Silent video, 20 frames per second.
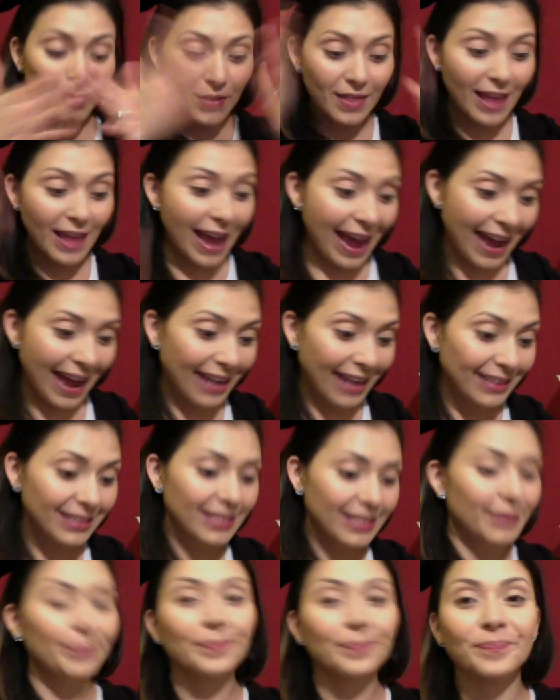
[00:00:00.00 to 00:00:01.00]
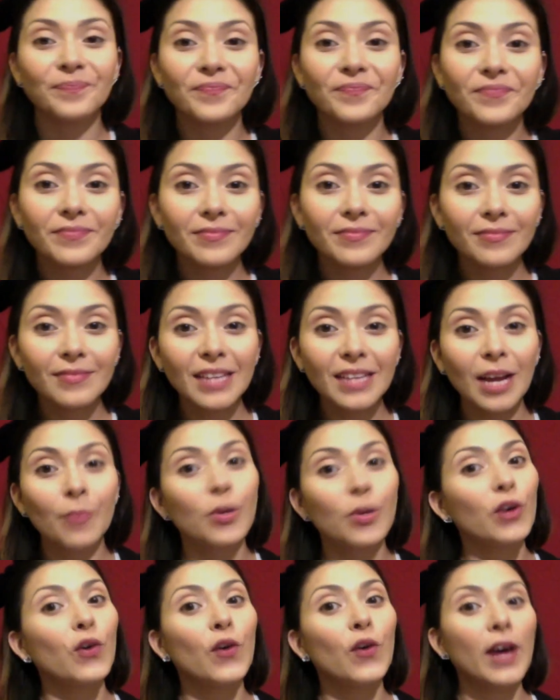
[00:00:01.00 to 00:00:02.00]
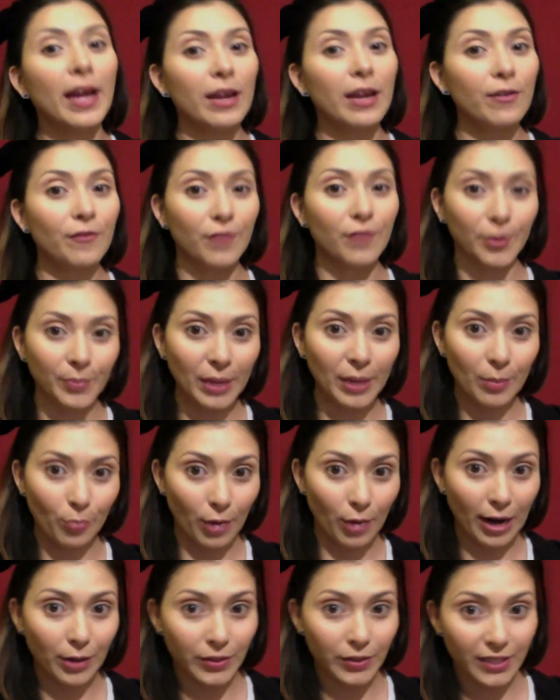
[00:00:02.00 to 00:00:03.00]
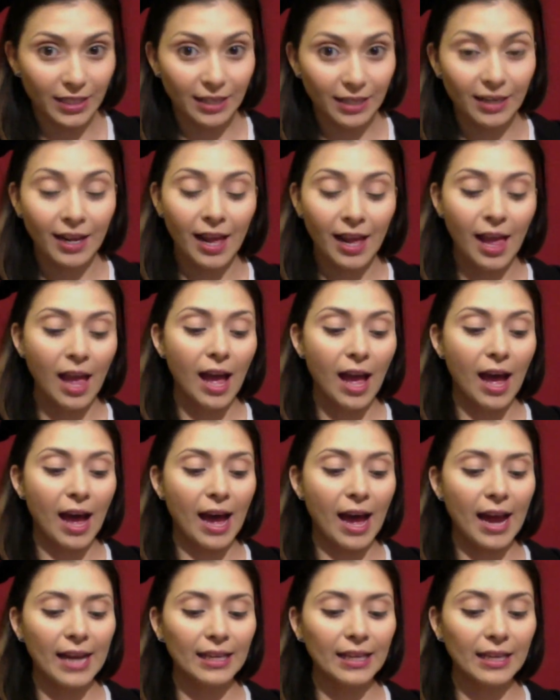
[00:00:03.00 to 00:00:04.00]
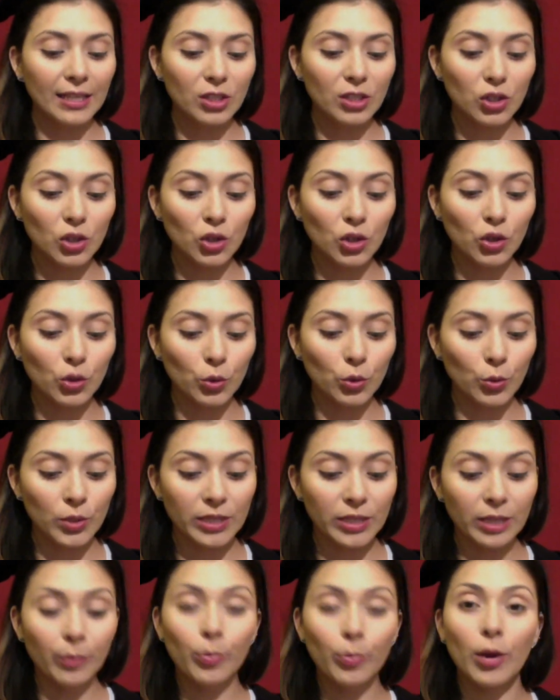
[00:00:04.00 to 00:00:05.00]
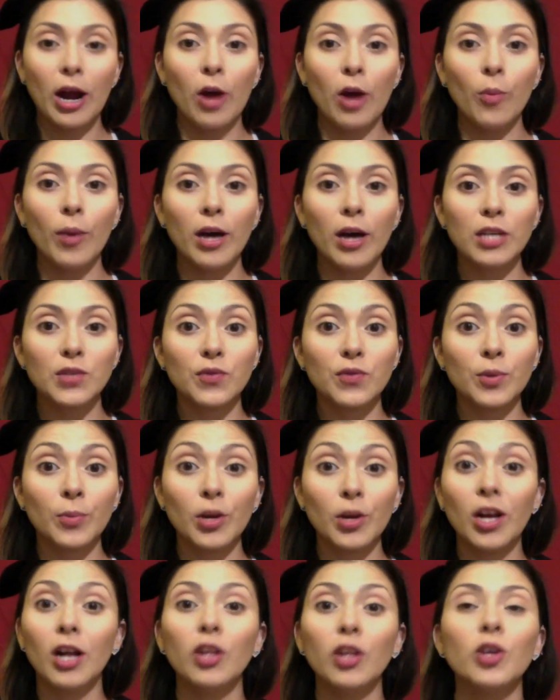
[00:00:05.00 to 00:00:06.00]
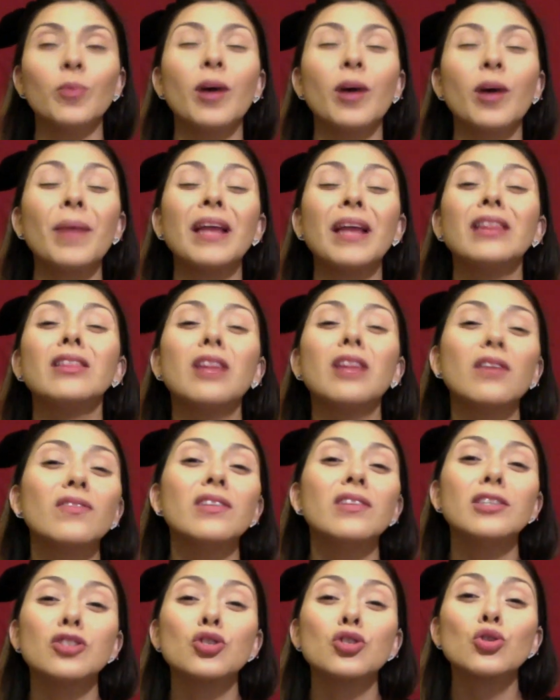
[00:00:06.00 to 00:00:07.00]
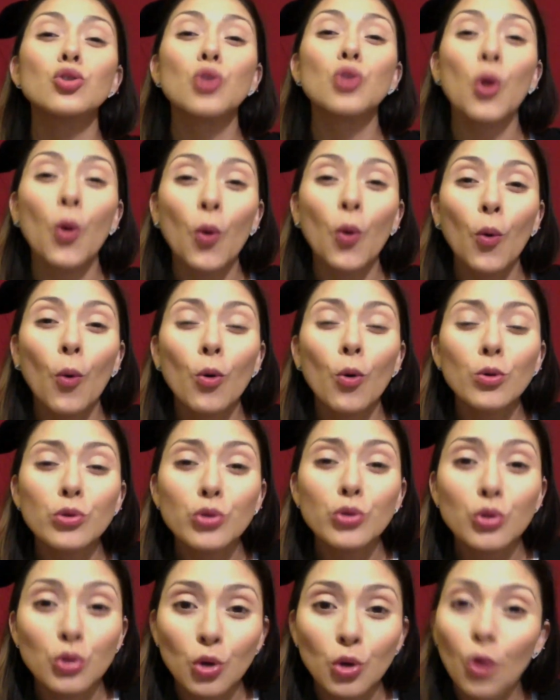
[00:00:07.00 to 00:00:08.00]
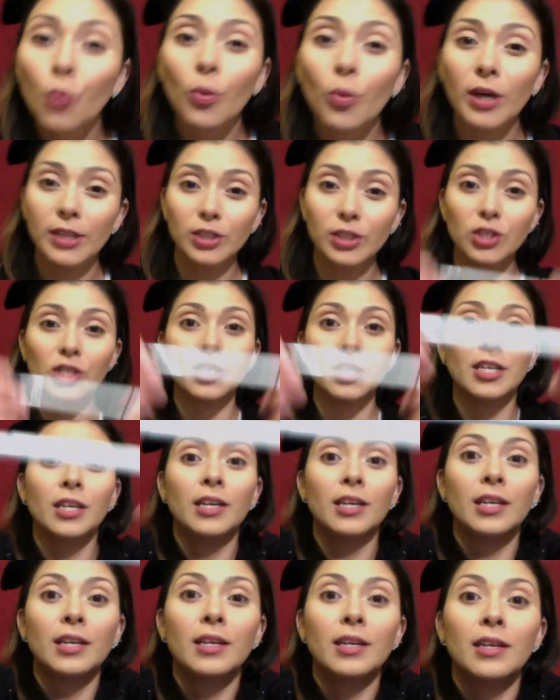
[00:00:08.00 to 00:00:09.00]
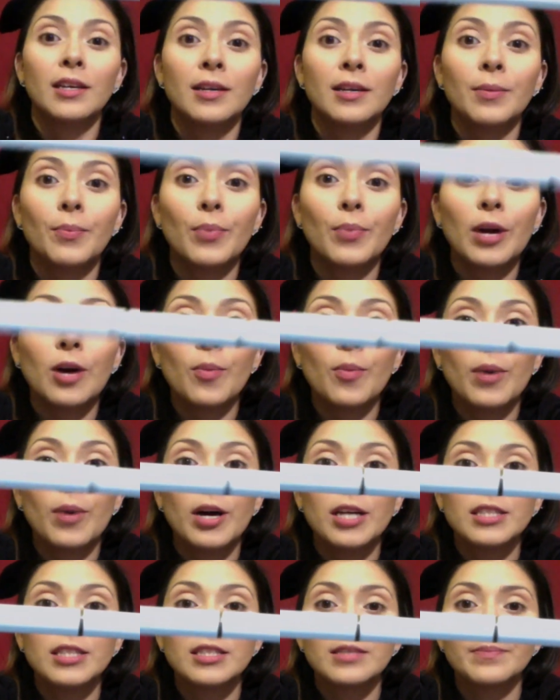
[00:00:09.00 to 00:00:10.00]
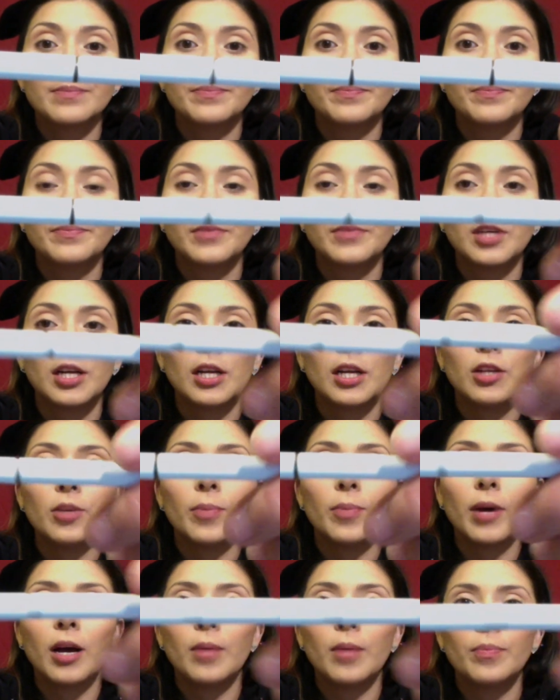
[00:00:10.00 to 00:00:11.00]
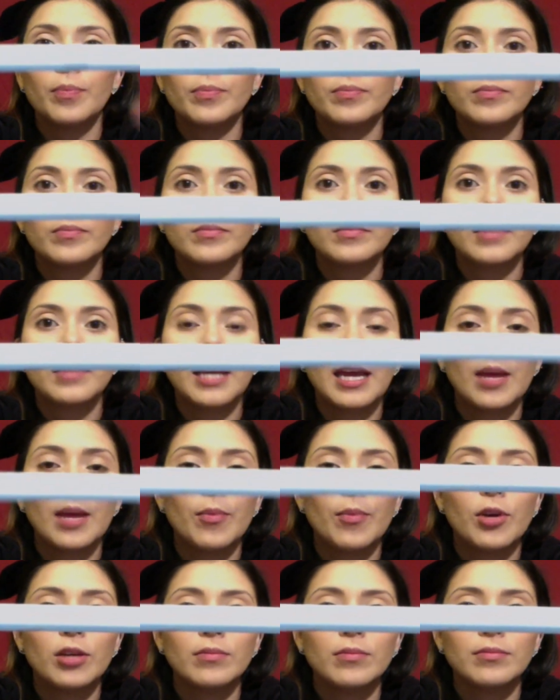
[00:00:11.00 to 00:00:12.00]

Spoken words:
that, I'm going to go ahead and fill my brows in. I like to use the Brow Boss from ColourPop. I love this so much. Brow Boss, ColourPop, camera.